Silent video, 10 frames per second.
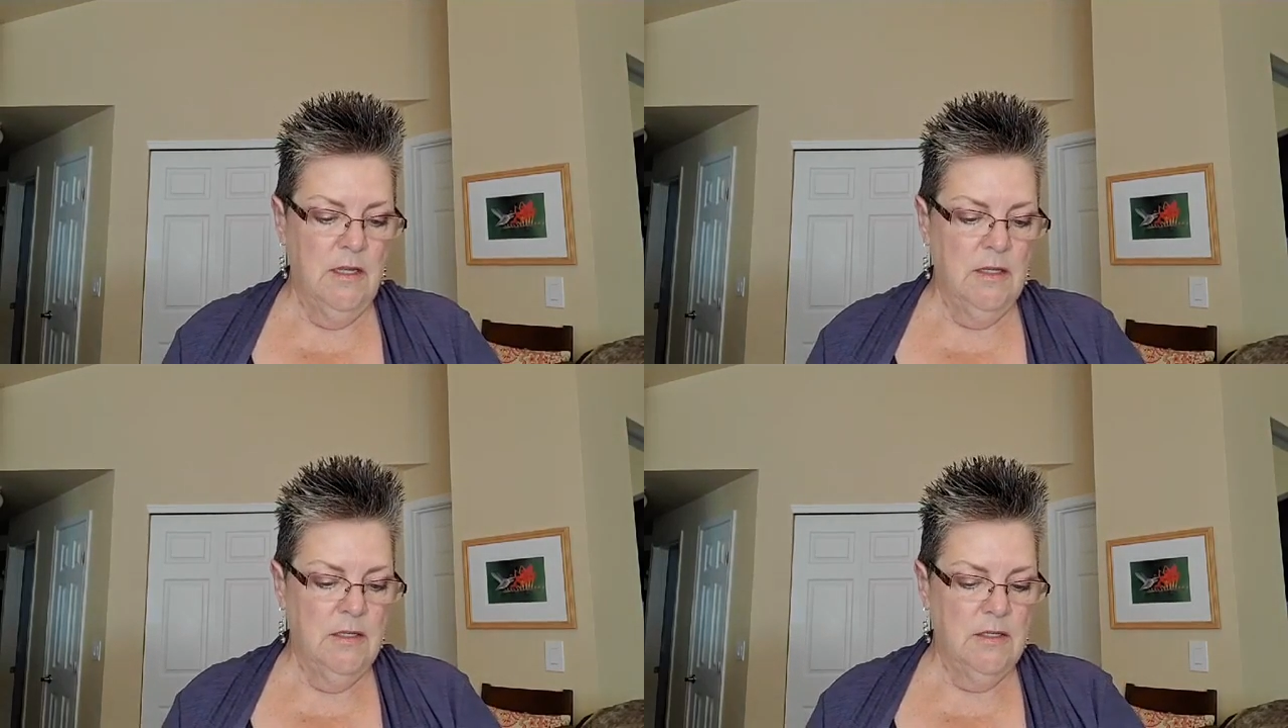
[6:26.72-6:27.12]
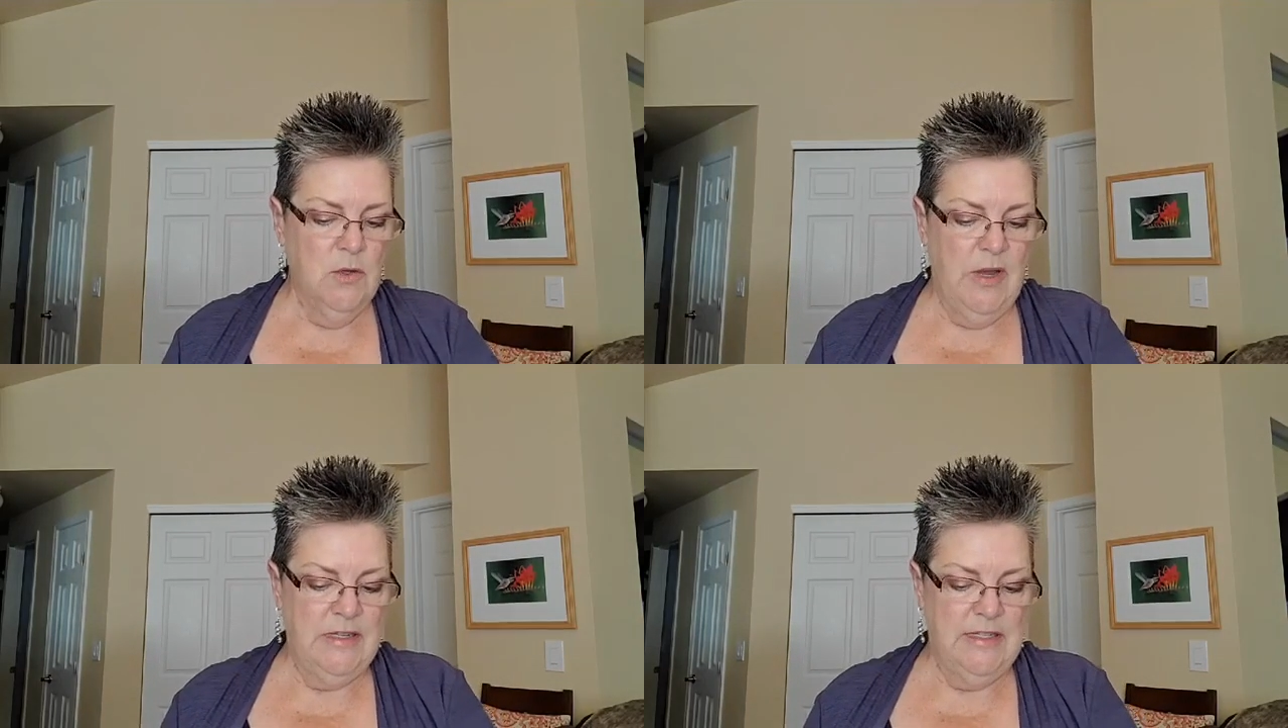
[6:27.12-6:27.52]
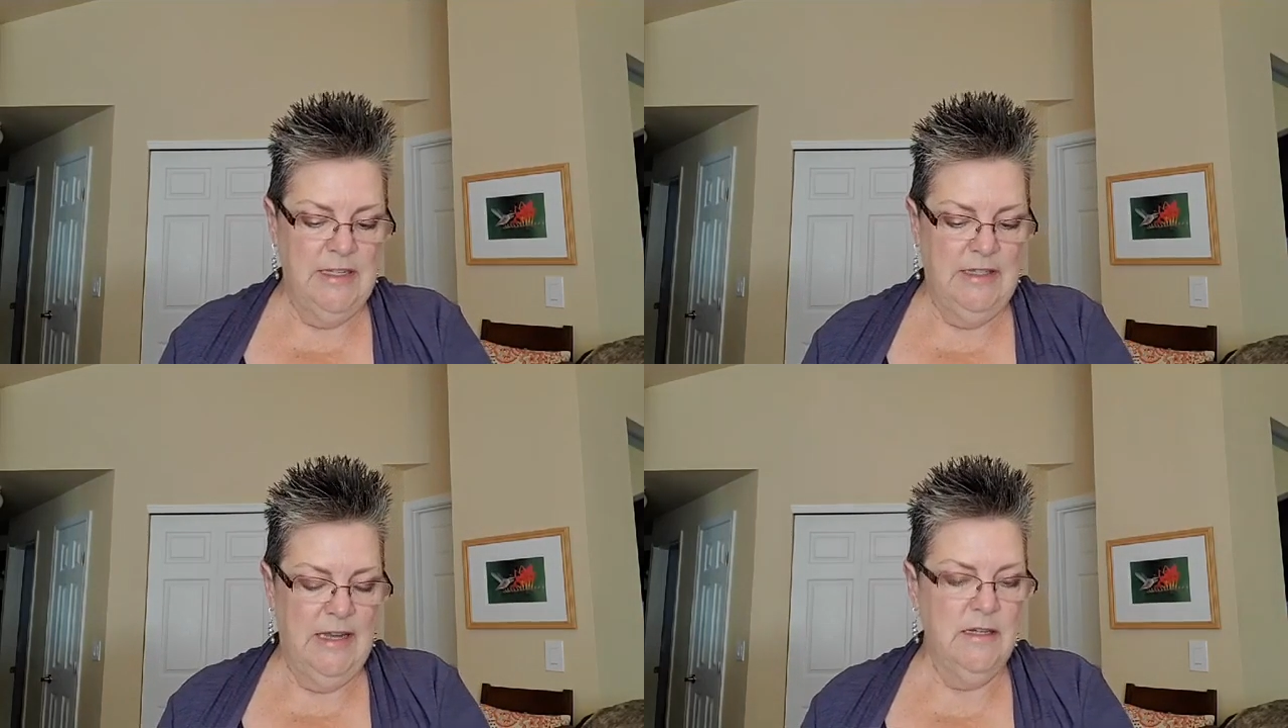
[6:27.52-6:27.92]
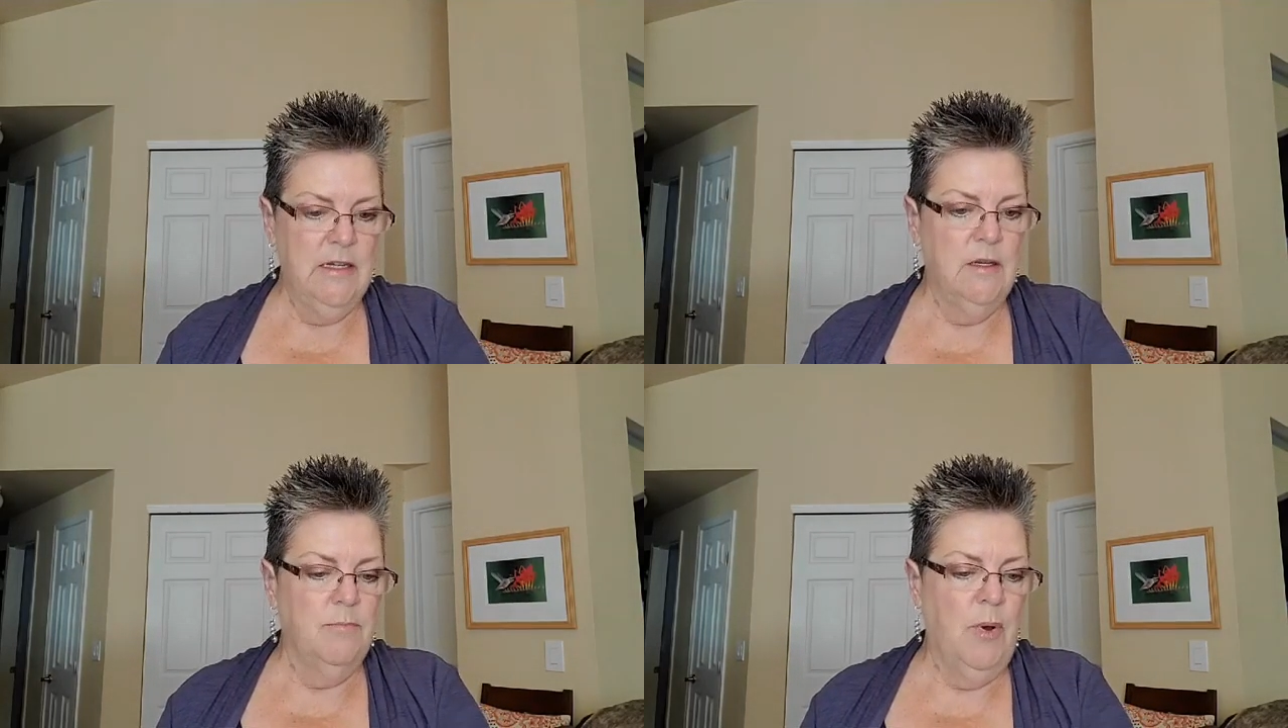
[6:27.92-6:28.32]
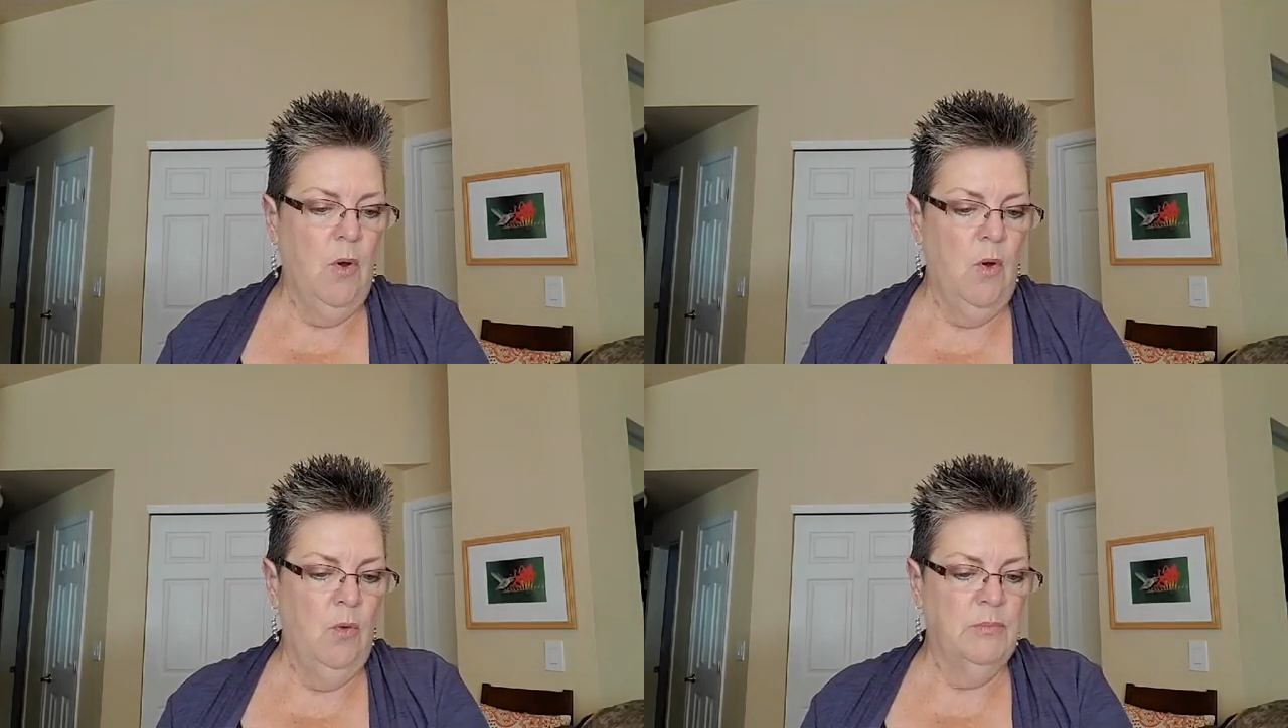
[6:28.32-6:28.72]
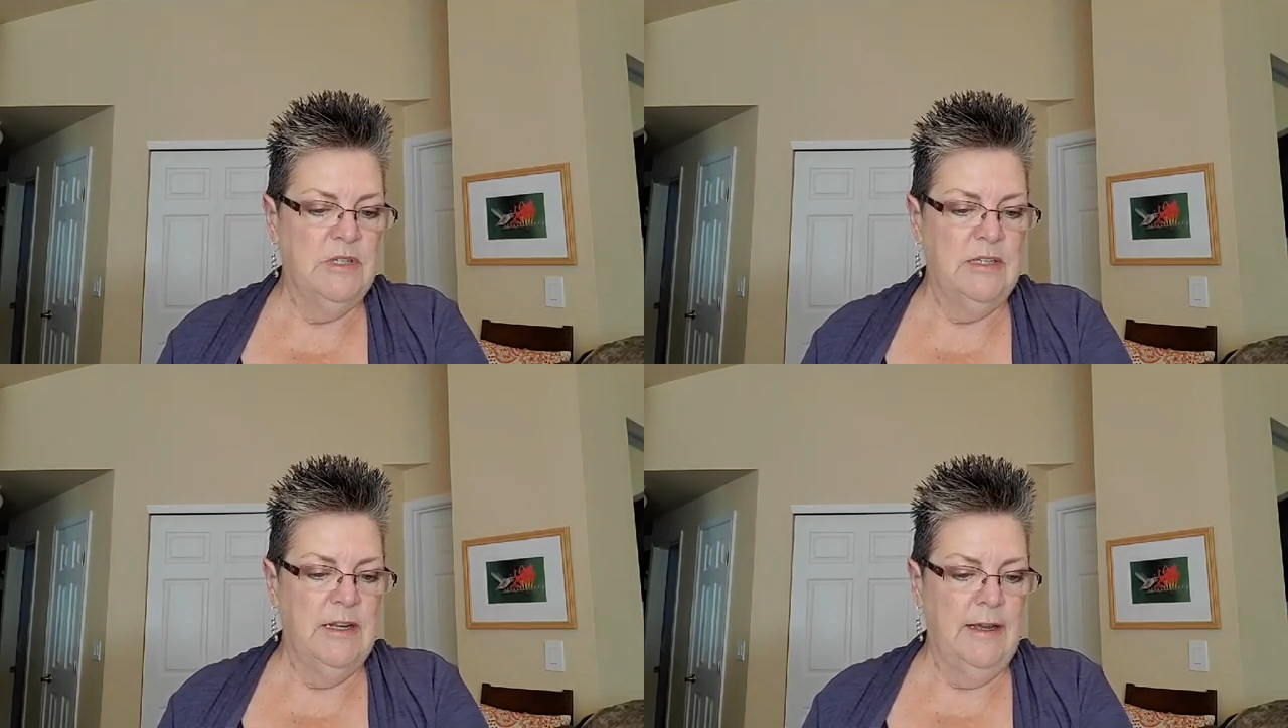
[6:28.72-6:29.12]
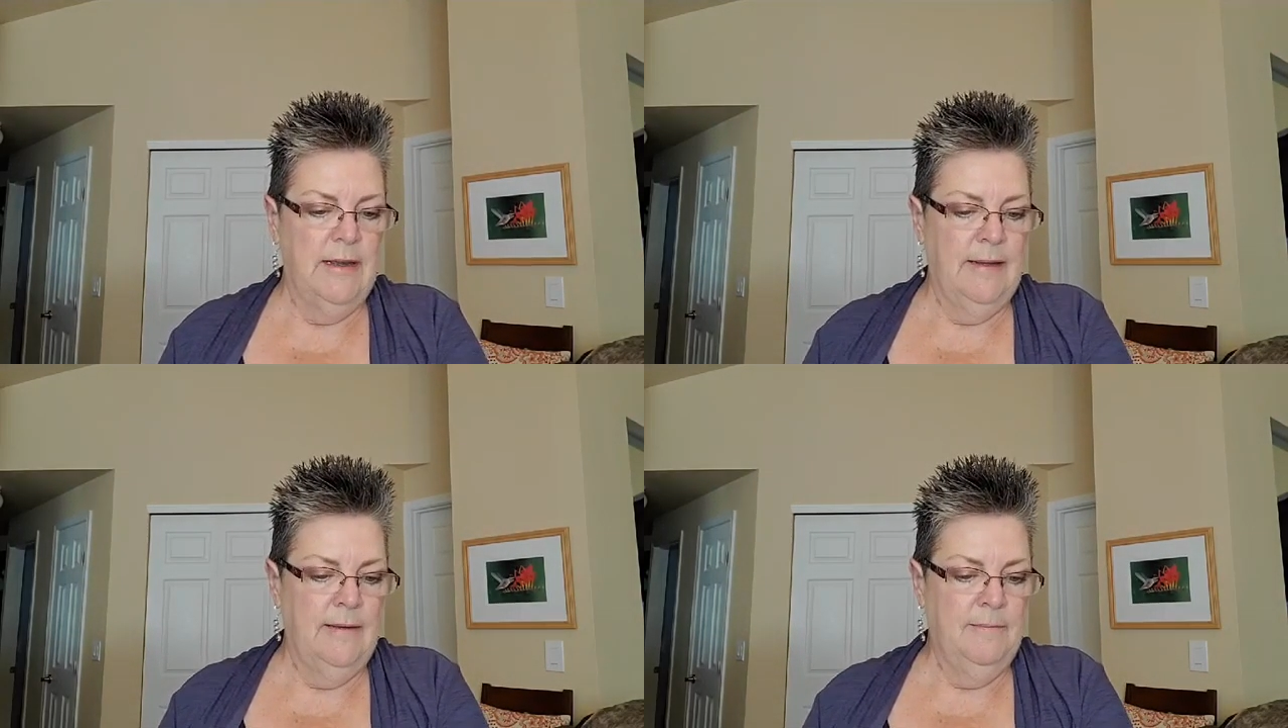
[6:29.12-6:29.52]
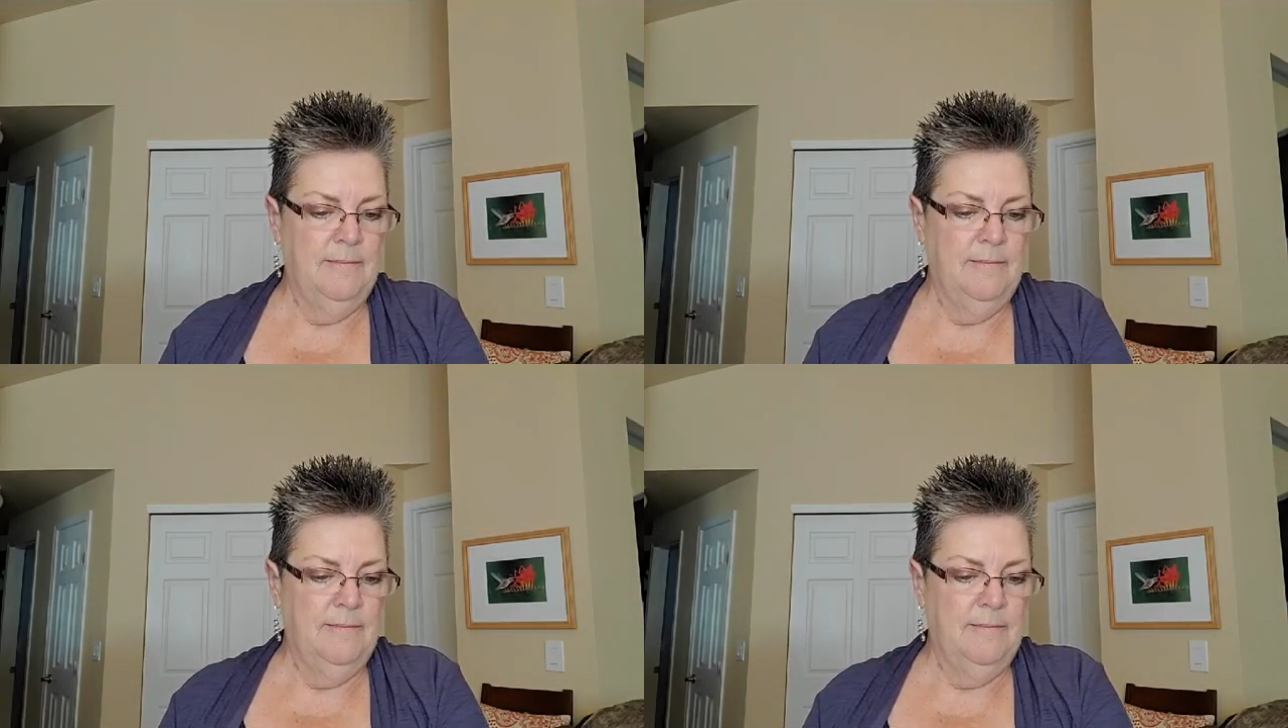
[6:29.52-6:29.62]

So I selected a poem today.